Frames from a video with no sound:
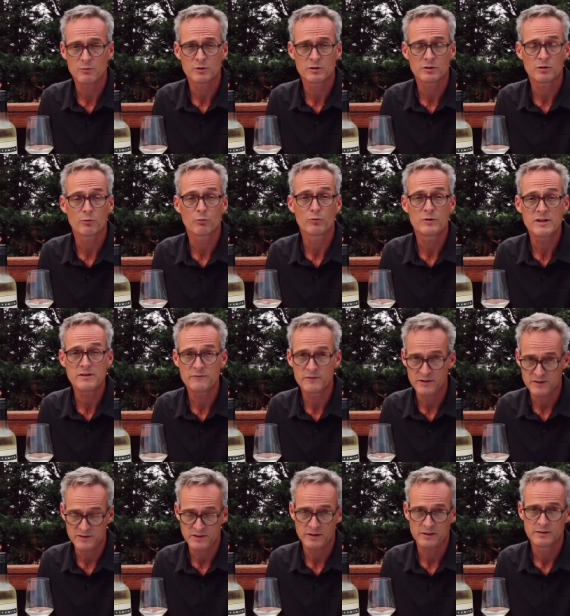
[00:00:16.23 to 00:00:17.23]
we're going to
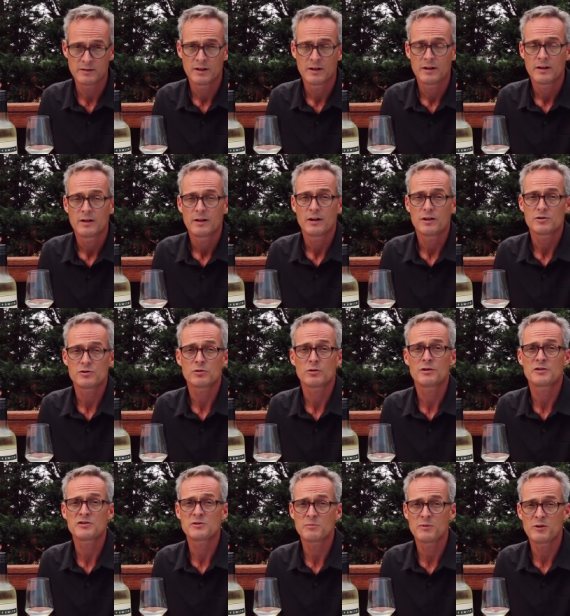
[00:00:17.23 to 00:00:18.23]
revisit a
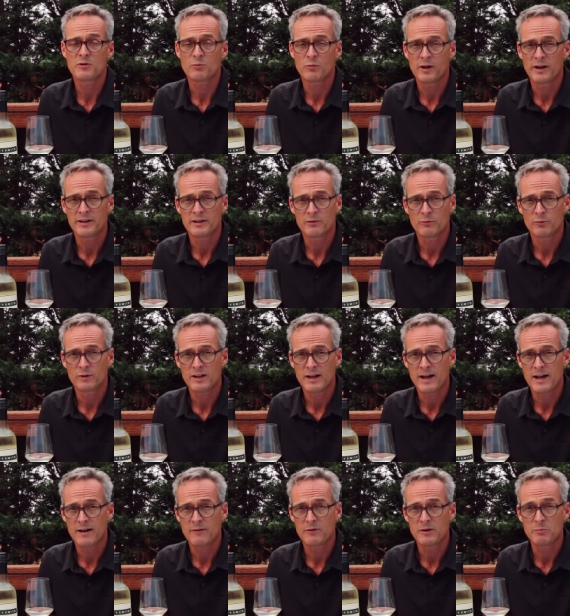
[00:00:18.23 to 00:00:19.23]
Shaw + Smith wine that we
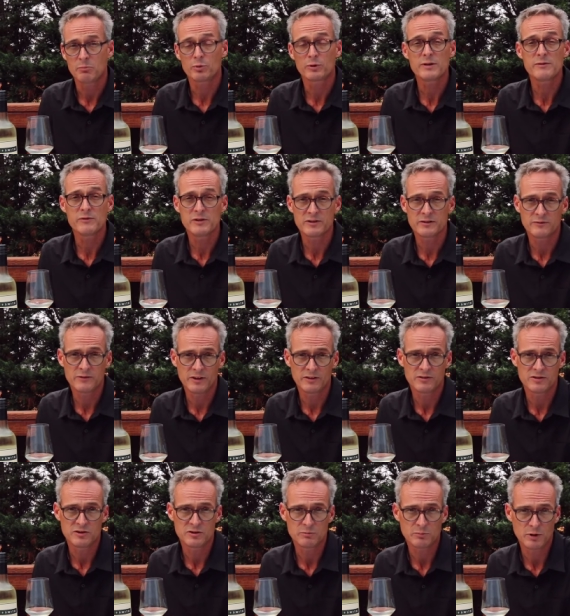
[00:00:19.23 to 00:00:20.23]
have a previous
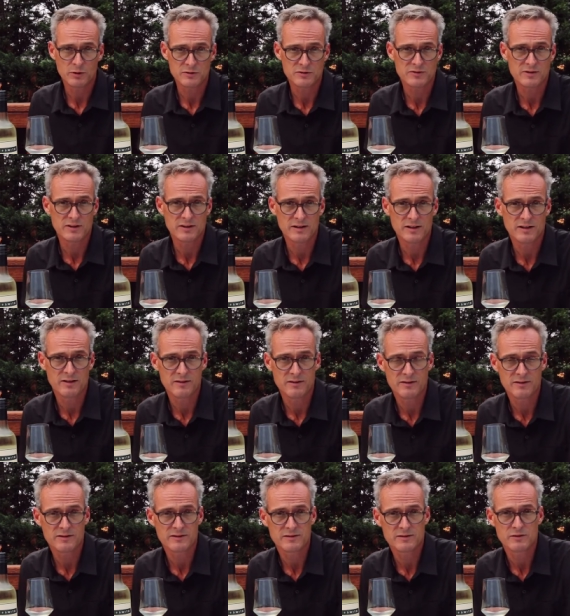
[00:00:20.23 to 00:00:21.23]
vintage posted
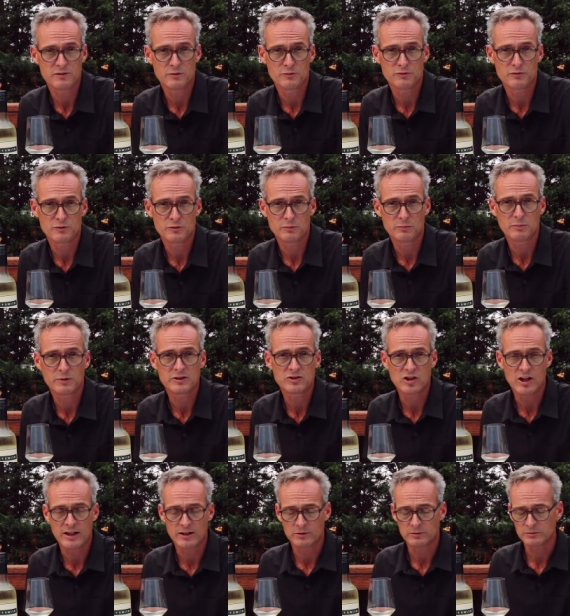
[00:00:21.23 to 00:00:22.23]
in this YouTube
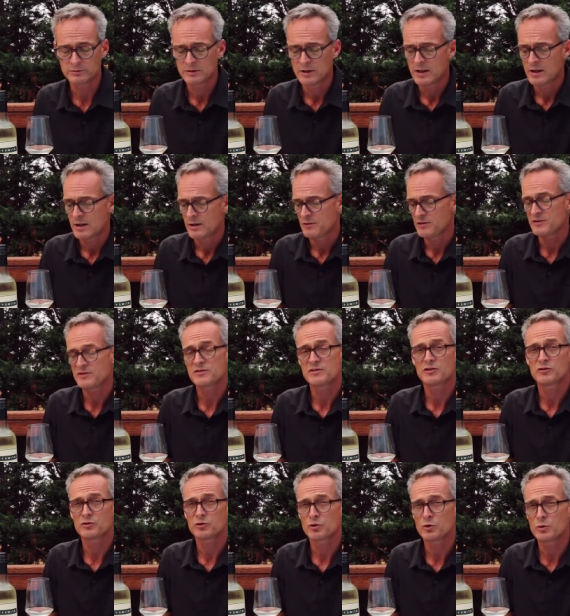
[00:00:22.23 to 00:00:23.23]
channel. This is
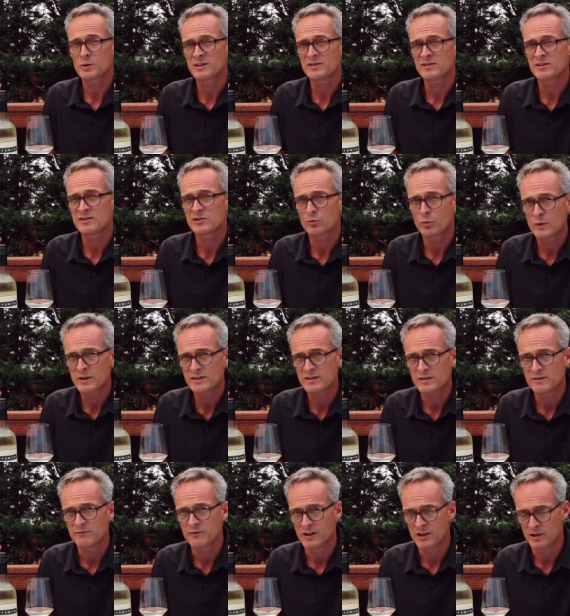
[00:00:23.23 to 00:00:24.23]
the
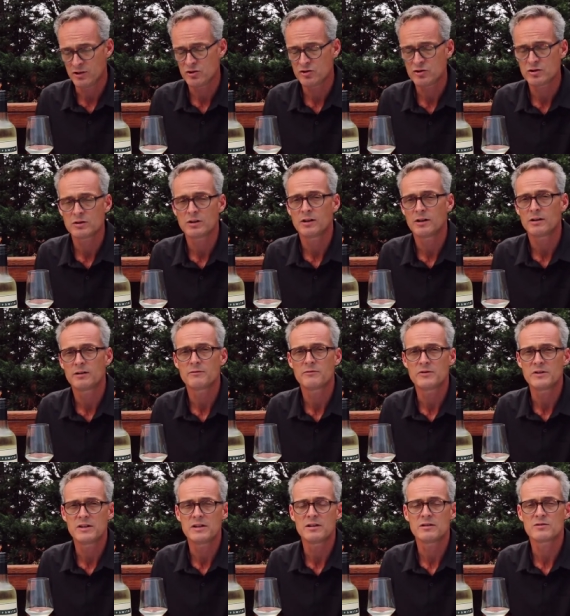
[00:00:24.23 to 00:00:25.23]
2020 vintage
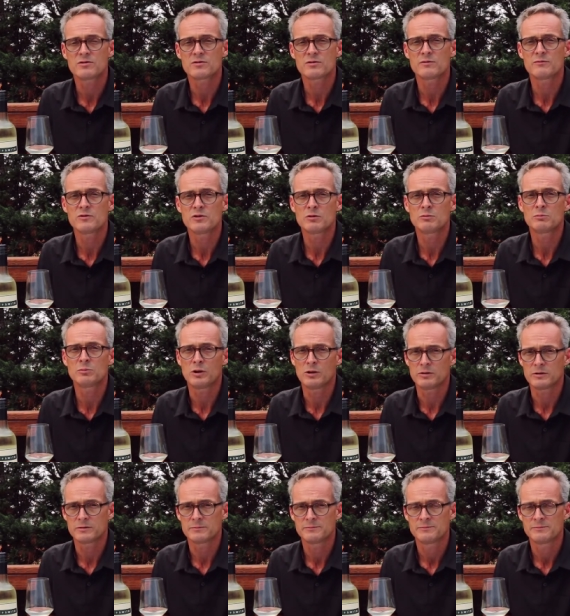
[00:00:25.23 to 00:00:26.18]
of the Sauvignon Blanc.